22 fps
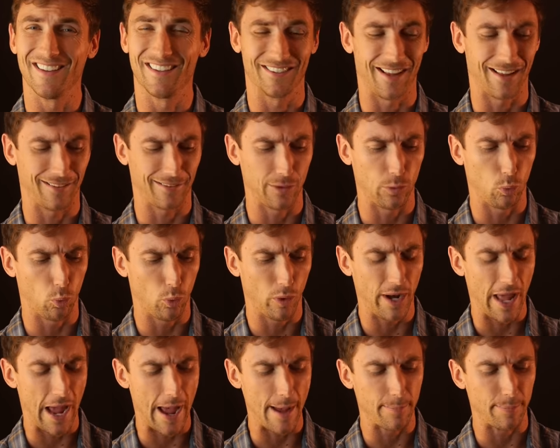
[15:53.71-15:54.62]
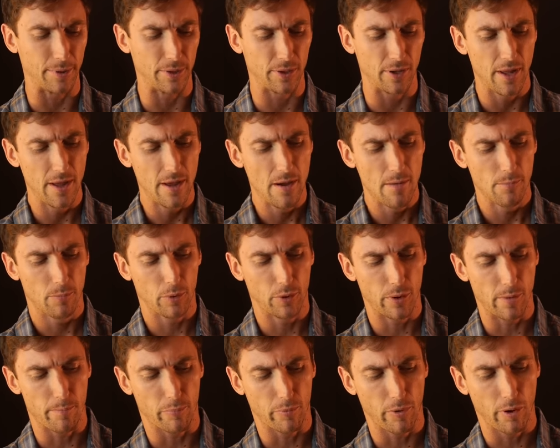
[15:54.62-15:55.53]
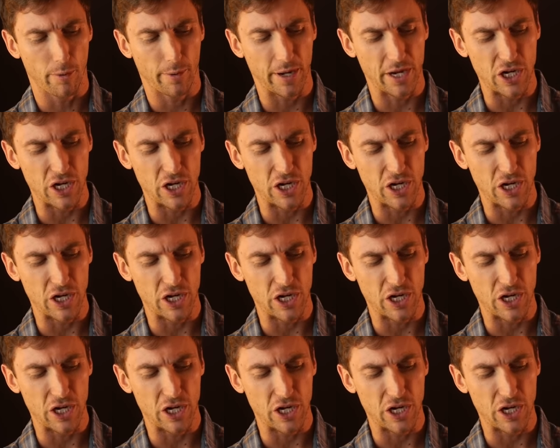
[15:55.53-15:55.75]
exactly what happened. But when it broke,